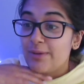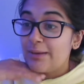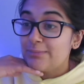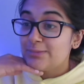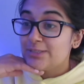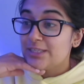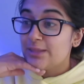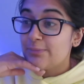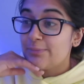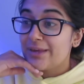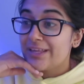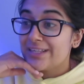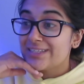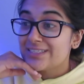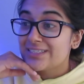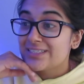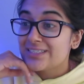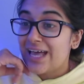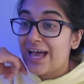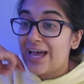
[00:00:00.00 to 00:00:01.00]
empty the
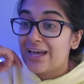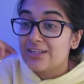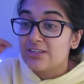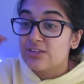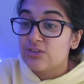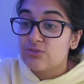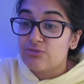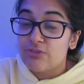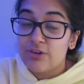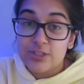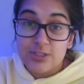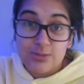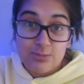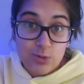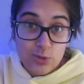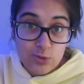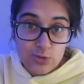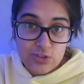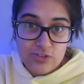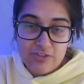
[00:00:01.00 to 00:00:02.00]
bins and throw
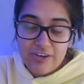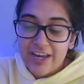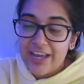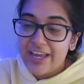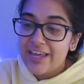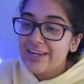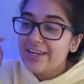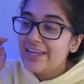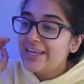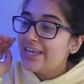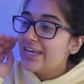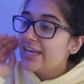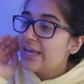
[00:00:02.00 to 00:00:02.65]
some laundry in,